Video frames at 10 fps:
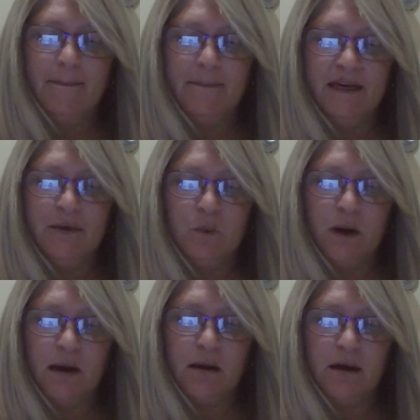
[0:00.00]

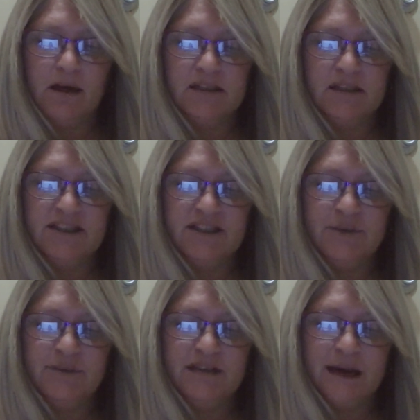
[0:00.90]
Meanwhile, Huxley's
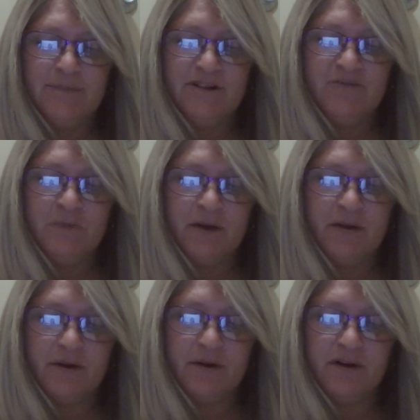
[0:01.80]
new adoptive
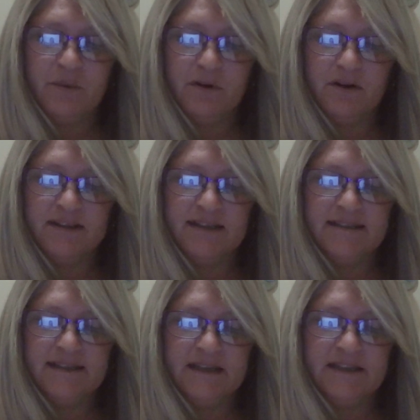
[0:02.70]
mother, who works
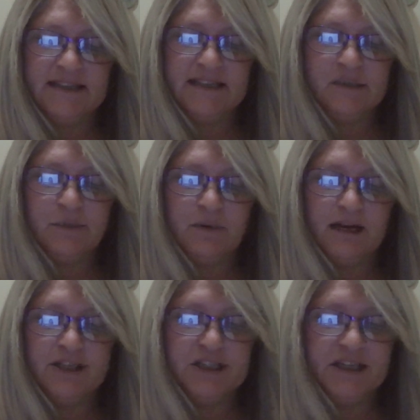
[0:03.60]
as an accessible
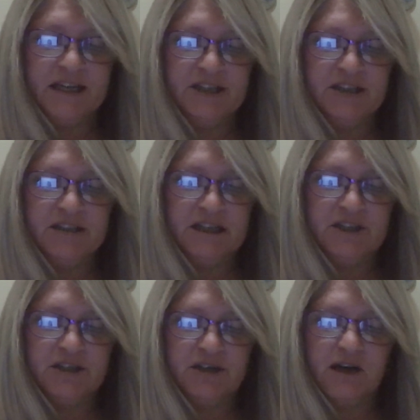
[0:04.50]
education
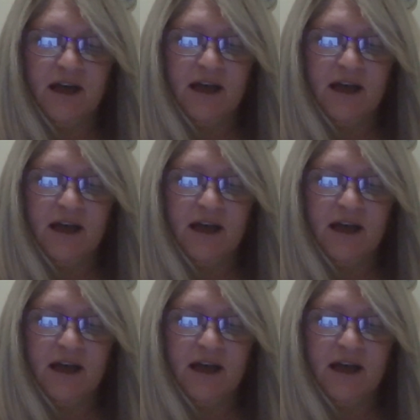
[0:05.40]
teacher,